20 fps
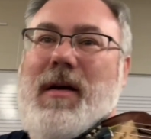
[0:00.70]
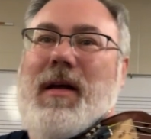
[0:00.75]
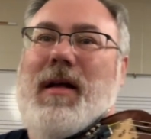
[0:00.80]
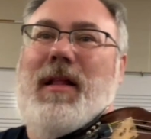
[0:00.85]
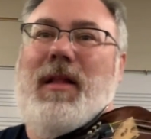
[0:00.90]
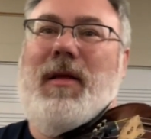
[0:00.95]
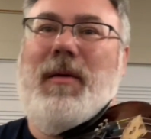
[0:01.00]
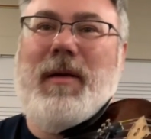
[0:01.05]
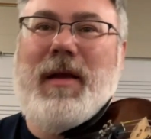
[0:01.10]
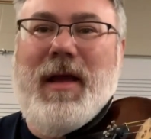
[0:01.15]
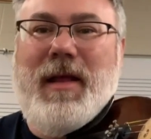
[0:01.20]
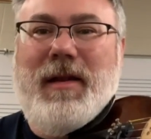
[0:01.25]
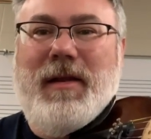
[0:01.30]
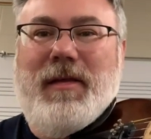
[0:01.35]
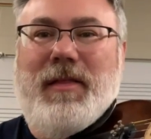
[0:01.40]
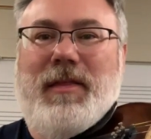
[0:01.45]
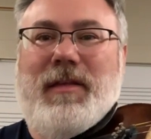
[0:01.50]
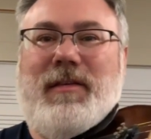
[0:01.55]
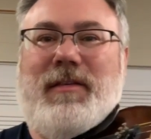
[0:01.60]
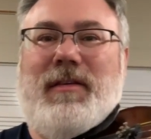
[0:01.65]
Hello again,
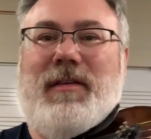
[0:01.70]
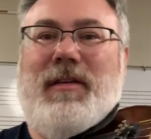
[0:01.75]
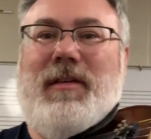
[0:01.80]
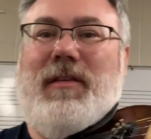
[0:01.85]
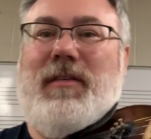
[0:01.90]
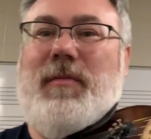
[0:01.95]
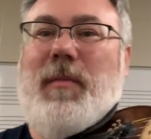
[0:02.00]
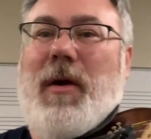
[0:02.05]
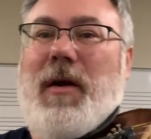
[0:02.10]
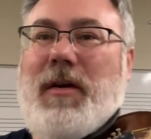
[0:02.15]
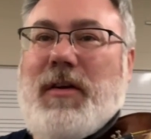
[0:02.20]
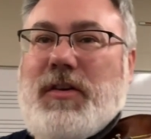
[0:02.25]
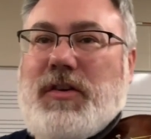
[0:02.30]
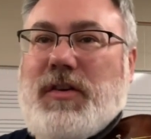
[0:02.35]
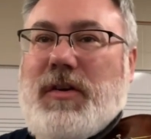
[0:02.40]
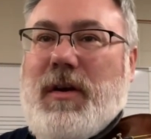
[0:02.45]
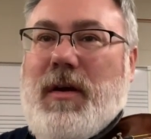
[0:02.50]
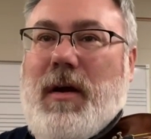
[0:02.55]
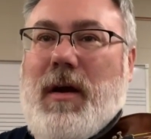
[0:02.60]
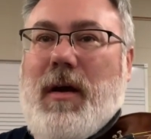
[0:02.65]
this is
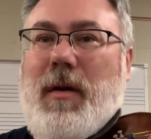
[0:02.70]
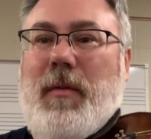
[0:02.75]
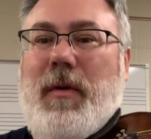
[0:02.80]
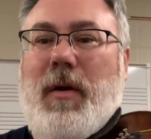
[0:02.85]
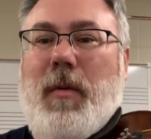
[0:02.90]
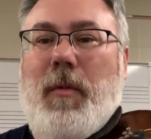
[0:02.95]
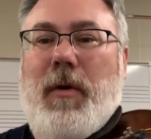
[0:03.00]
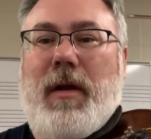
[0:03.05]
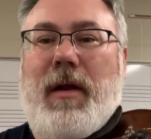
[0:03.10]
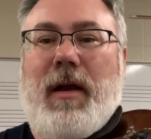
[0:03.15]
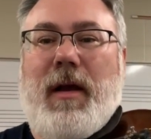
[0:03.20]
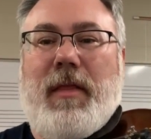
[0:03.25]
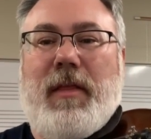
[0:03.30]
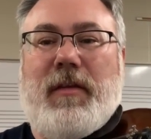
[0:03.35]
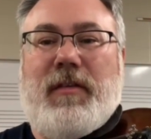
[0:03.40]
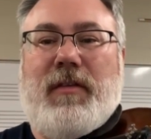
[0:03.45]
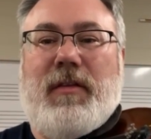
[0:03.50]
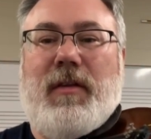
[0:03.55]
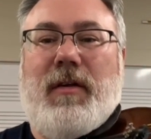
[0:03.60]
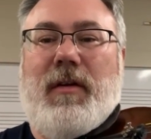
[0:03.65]
March. We are working on the
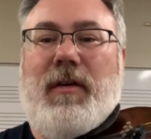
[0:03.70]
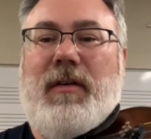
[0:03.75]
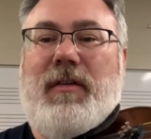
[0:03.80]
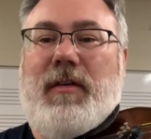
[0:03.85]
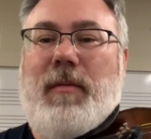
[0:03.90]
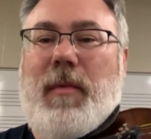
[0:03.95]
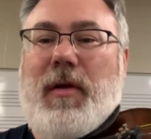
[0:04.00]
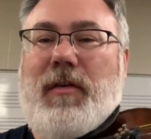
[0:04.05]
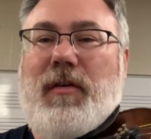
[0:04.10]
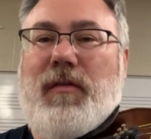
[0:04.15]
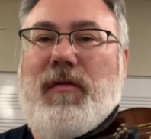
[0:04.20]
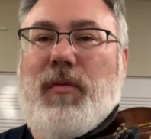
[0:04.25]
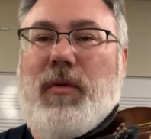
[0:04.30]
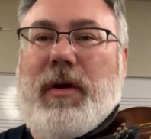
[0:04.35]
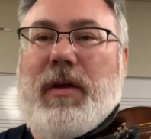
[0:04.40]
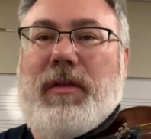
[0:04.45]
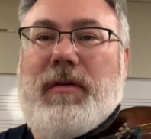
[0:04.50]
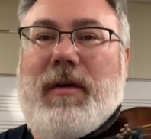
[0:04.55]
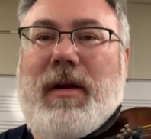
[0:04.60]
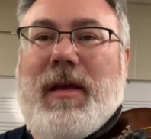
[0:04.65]
slurs in measure
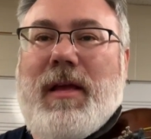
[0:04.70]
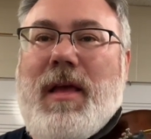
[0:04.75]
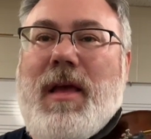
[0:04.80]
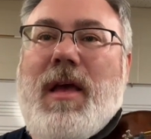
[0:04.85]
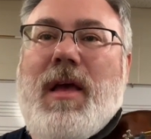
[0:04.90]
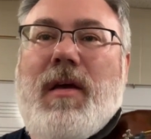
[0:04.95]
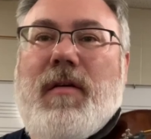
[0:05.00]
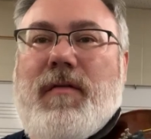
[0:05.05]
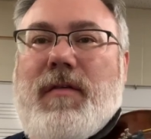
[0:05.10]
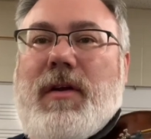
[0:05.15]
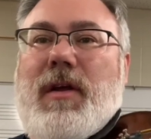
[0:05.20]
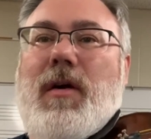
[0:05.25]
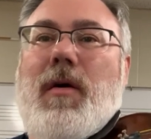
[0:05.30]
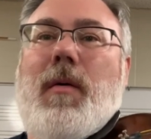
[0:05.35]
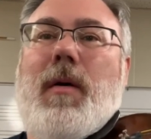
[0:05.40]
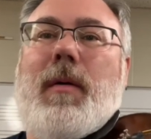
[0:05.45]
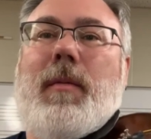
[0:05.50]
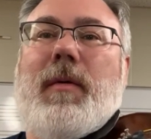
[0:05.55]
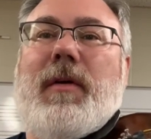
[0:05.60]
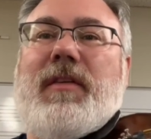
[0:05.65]
43. Video
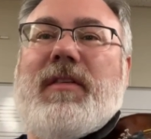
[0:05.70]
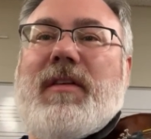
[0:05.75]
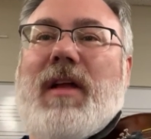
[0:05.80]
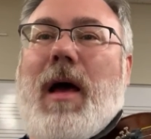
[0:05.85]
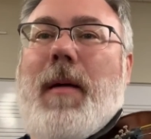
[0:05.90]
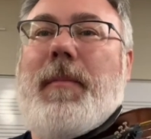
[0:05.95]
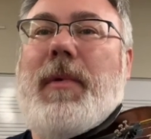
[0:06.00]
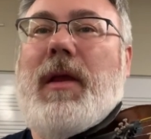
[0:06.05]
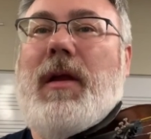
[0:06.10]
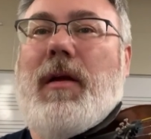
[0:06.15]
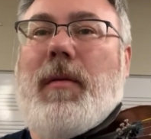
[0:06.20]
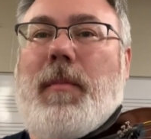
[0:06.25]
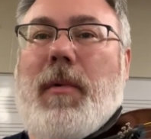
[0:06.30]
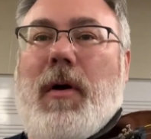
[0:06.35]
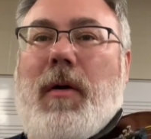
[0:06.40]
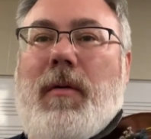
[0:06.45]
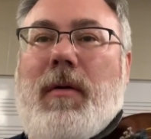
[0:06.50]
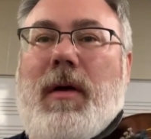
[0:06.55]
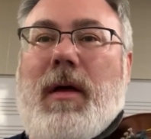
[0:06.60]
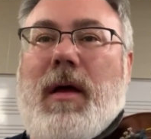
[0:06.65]
1 was stopping your
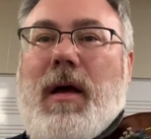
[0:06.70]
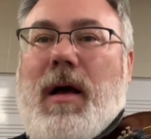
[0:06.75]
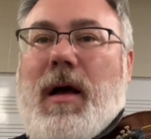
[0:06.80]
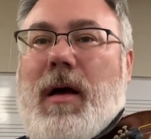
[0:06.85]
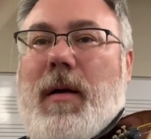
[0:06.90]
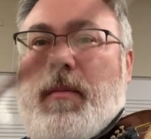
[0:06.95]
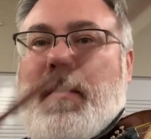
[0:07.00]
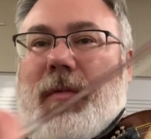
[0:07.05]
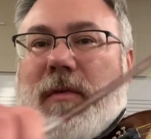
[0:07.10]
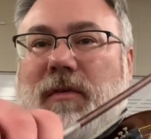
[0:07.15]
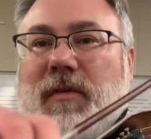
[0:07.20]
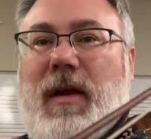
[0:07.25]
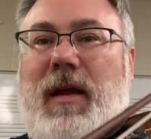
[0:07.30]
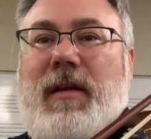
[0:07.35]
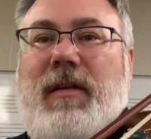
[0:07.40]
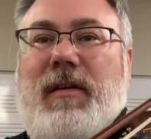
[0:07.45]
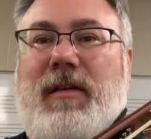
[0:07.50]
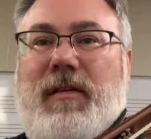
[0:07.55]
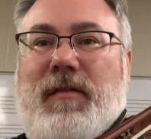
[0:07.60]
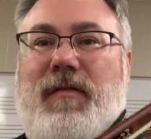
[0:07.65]
bow. I'm
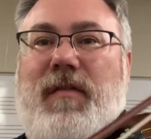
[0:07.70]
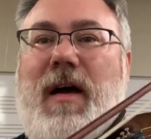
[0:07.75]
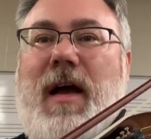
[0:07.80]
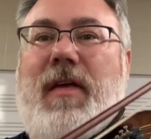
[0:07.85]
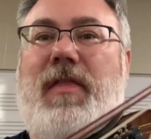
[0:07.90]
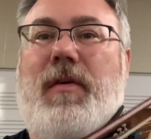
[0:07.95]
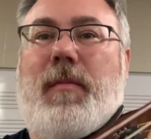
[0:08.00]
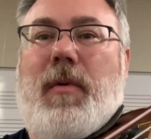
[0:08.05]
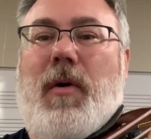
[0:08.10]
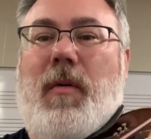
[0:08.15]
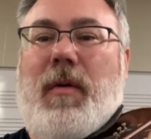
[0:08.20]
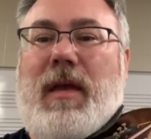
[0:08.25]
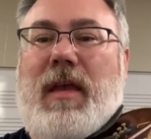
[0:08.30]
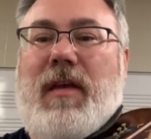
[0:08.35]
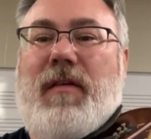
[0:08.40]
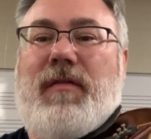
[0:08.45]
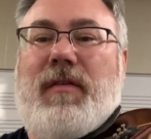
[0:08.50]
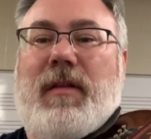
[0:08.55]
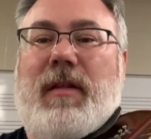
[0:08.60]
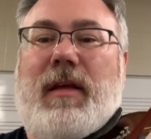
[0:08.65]
trying to divide the bow
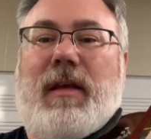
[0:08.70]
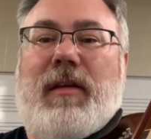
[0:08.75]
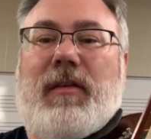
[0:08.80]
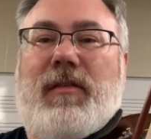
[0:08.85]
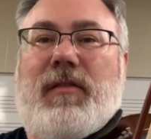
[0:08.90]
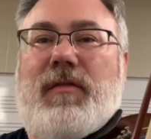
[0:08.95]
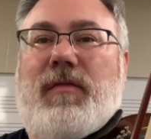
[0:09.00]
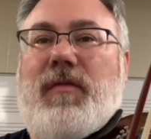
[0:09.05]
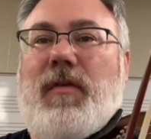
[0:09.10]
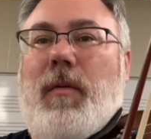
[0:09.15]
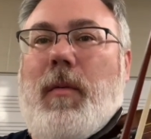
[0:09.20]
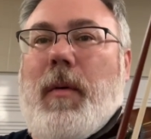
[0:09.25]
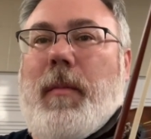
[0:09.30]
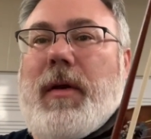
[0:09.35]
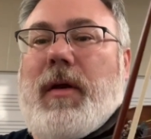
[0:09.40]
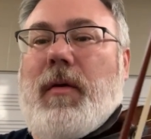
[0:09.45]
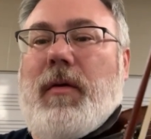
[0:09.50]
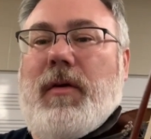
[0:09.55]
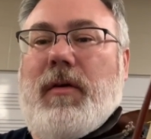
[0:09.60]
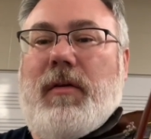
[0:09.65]
evenly for when
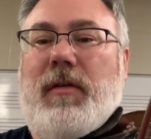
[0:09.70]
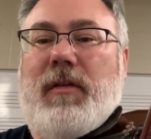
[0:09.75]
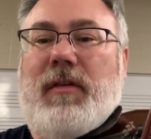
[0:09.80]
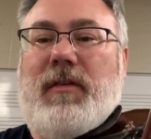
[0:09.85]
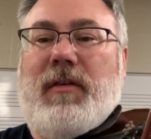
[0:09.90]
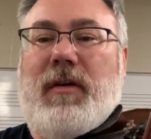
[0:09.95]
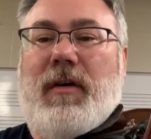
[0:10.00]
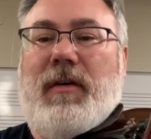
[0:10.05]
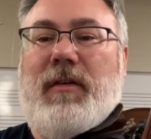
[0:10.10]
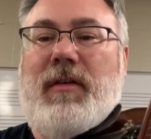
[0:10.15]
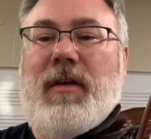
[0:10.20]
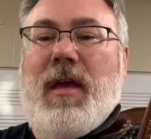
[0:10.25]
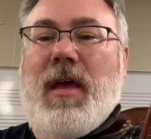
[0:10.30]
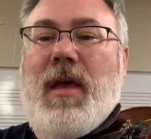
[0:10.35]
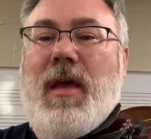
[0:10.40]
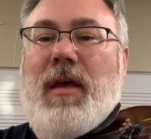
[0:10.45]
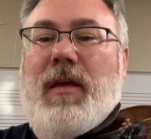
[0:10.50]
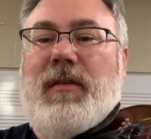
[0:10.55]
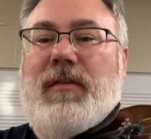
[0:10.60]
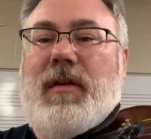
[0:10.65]
we go to do the slurs.
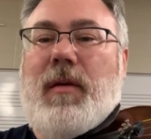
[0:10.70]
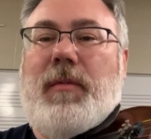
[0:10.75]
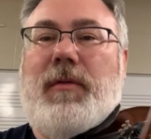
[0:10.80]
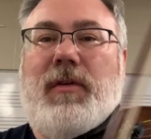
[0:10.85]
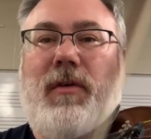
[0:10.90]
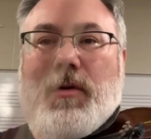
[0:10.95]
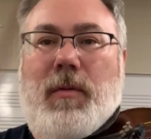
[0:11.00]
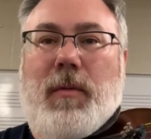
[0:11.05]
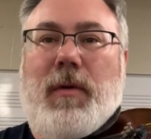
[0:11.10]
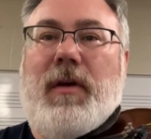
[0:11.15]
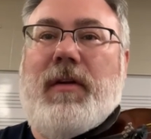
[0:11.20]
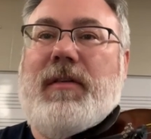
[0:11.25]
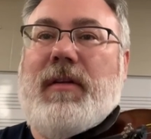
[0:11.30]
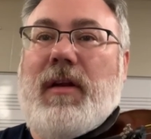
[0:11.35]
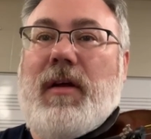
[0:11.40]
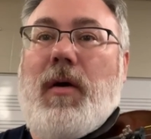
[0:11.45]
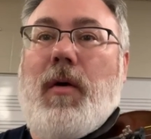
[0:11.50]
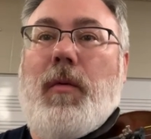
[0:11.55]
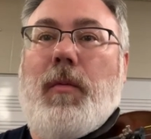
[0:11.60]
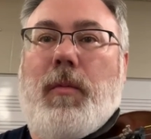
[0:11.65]
Step 2, we're just
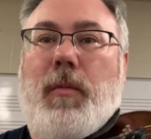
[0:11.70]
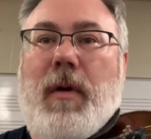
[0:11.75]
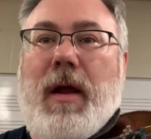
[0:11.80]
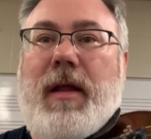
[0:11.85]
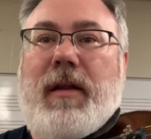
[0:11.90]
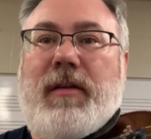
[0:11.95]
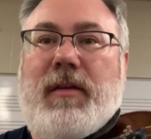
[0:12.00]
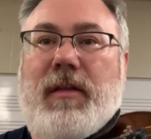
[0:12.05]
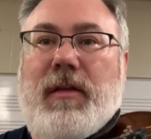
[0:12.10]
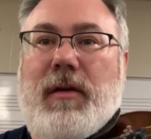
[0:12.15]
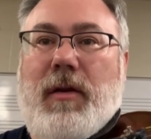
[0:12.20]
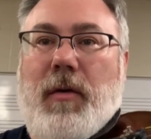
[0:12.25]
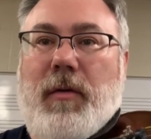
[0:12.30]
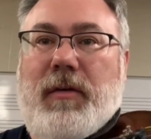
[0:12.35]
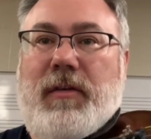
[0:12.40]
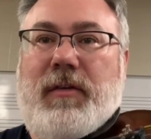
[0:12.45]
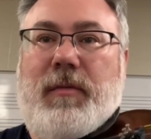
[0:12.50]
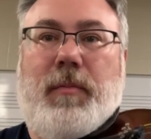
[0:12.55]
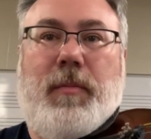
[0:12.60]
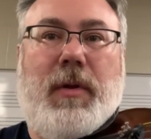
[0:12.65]
going to go right to the
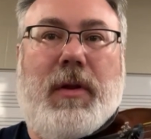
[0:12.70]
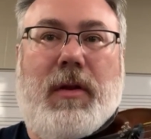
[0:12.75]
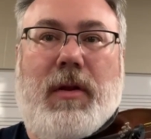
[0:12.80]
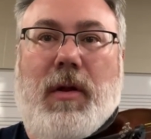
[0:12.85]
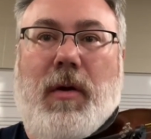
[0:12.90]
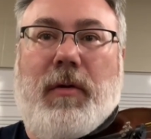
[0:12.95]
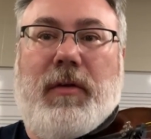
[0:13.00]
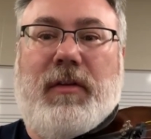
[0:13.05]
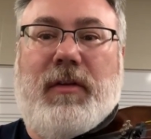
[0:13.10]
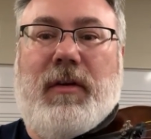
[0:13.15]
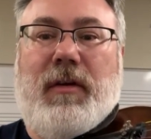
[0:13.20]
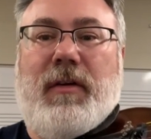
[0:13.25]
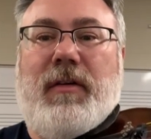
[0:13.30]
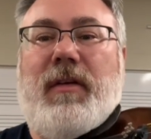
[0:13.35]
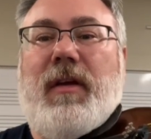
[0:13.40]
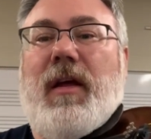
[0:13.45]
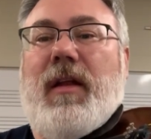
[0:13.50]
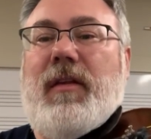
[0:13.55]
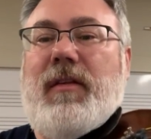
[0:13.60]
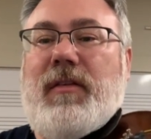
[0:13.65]
notes, but no slurs
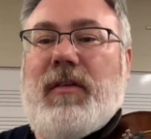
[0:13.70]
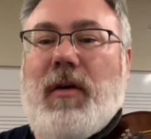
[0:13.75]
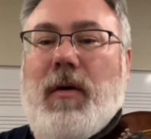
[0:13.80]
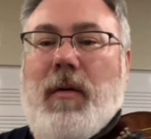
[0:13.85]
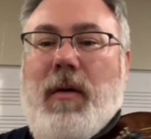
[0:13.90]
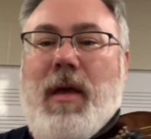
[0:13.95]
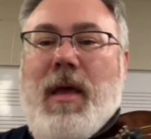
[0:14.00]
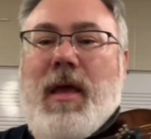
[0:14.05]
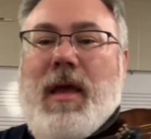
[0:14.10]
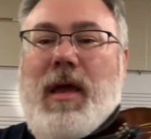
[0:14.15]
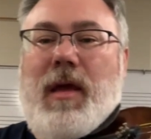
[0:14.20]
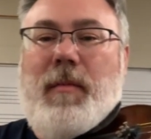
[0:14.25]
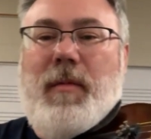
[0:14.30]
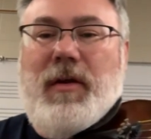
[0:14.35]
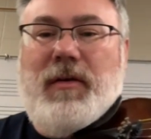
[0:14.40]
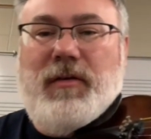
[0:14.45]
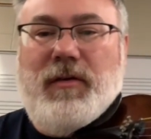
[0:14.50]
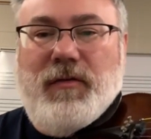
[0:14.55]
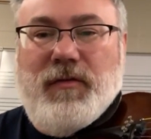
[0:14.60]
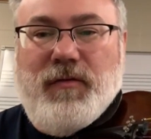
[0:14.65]
yet. So in
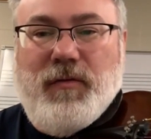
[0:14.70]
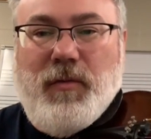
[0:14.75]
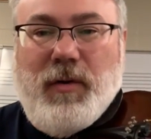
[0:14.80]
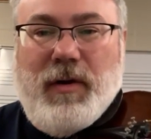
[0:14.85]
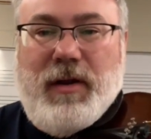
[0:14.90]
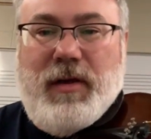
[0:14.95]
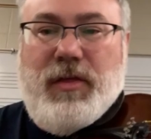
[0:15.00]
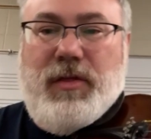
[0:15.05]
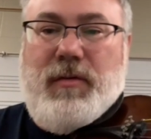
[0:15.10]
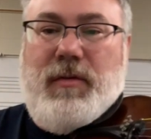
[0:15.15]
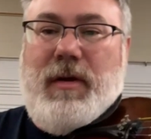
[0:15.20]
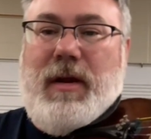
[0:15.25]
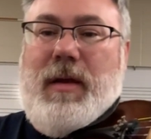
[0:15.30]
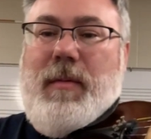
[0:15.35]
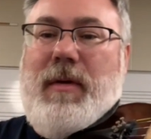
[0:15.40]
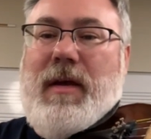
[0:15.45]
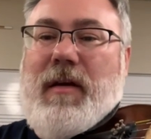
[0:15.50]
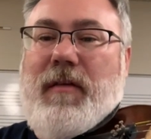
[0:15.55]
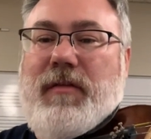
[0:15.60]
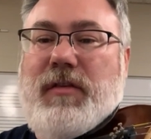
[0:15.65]
measure 43,
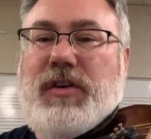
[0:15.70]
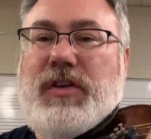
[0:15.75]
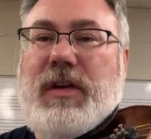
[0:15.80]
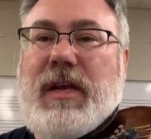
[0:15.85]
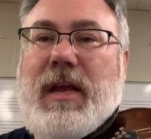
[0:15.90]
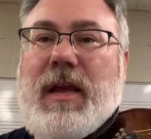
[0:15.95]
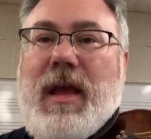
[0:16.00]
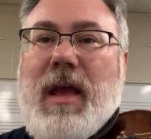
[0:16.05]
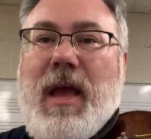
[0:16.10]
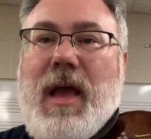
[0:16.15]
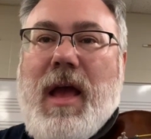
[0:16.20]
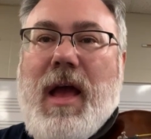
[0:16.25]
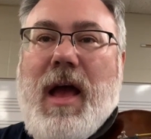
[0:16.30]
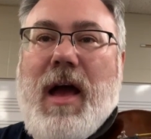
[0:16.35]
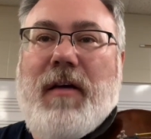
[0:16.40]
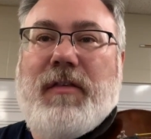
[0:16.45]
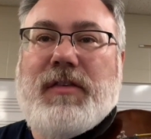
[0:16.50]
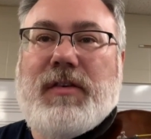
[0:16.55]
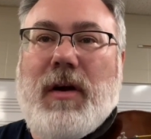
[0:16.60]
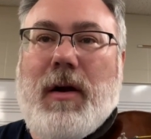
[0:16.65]
we have G,
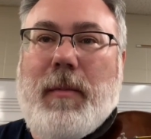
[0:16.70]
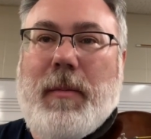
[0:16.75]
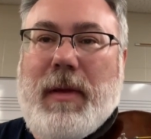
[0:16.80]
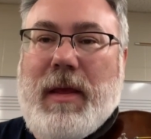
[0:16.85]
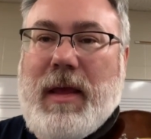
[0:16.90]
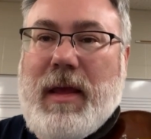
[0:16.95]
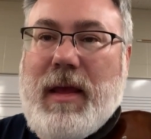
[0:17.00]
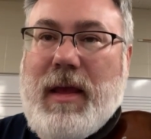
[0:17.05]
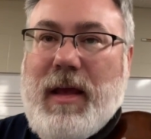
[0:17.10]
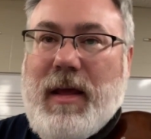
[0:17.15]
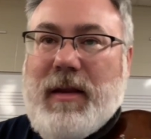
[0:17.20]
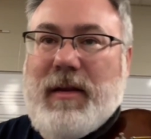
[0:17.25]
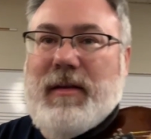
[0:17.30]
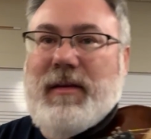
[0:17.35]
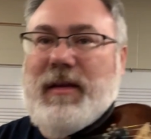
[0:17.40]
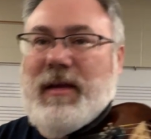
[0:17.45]
F sharp, E, and